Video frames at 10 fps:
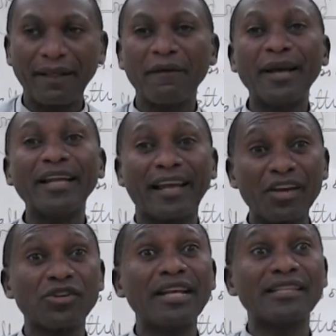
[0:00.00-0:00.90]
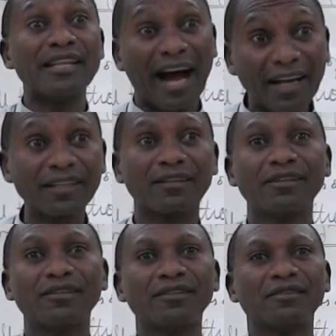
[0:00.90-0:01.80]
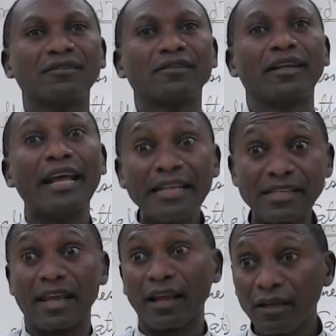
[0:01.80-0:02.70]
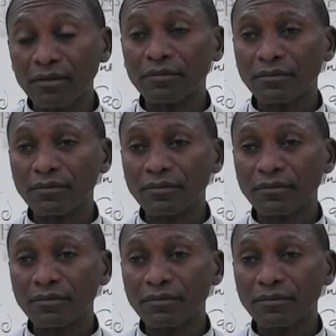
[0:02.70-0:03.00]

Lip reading: But the medication is not easy.